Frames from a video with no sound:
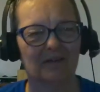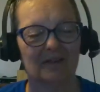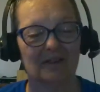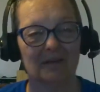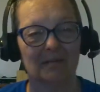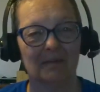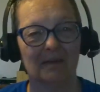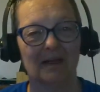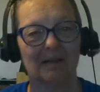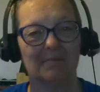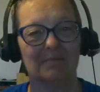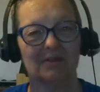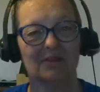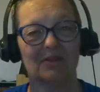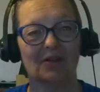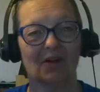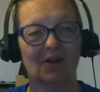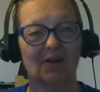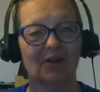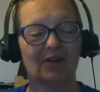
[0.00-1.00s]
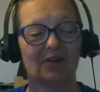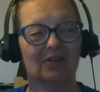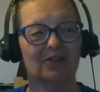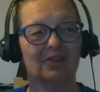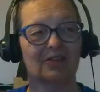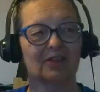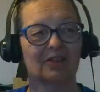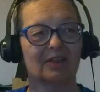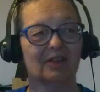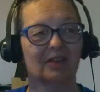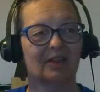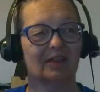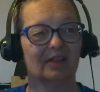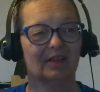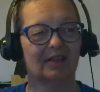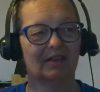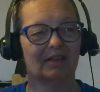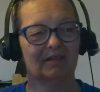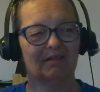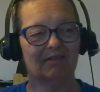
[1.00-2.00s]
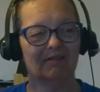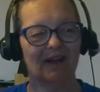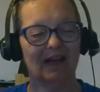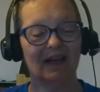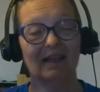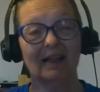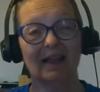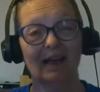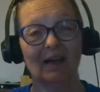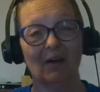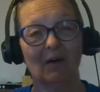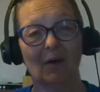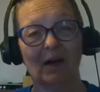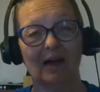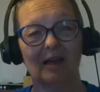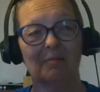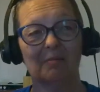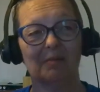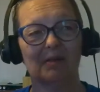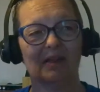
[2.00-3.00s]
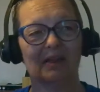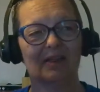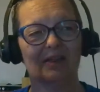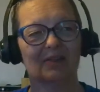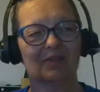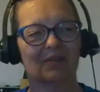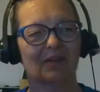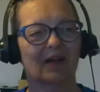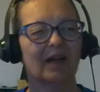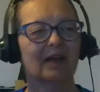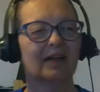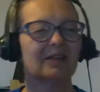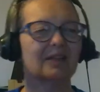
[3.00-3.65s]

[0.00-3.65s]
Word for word: And sometimes it's hard to just find that quiet place, right?